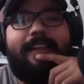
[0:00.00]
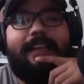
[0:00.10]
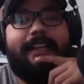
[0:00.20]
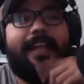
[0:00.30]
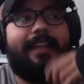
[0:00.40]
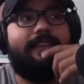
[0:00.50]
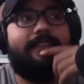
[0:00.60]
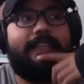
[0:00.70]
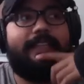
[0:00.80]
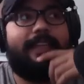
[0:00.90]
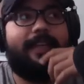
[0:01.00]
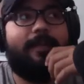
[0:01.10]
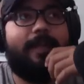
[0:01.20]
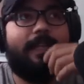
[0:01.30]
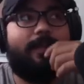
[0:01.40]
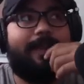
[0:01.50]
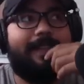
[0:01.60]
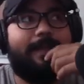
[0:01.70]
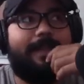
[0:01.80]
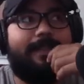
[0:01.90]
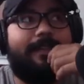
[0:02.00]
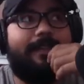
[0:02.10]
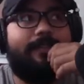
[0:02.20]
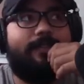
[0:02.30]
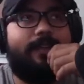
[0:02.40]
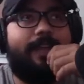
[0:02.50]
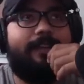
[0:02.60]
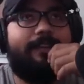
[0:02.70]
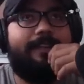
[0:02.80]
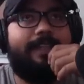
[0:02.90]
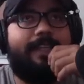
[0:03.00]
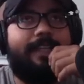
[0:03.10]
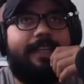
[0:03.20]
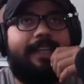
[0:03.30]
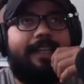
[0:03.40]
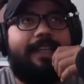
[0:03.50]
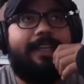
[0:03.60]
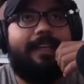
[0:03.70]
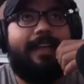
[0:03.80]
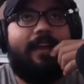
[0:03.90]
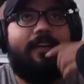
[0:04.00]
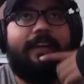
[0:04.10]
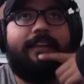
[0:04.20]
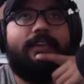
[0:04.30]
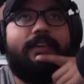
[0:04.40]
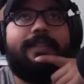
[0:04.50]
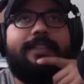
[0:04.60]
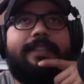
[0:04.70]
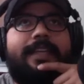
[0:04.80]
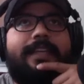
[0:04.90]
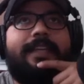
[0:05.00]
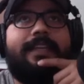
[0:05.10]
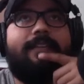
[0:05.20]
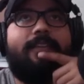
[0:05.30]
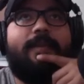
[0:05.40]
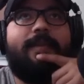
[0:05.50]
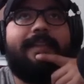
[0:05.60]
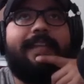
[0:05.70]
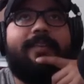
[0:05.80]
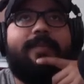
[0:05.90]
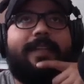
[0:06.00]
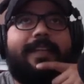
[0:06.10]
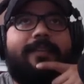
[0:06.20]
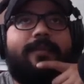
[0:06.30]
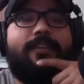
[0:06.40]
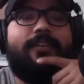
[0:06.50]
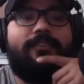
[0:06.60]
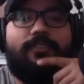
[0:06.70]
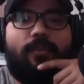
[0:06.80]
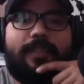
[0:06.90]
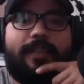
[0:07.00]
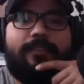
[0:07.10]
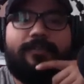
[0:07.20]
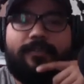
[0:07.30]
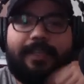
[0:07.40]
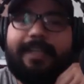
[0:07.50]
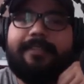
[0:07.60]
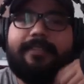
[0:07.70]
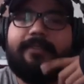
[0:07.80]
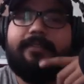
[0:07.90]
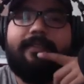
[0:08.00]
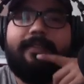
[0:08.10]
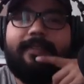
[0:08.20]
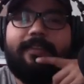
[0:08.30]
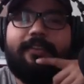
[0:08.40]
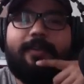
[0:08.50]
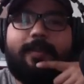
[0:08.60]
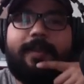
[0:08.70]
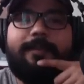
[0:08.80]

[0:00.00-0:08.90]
And yeah, like you said, like I'm expressing myself creatively now, and I've always done it throughout my life. But like when you're adulting, you forget to. You know what I mean?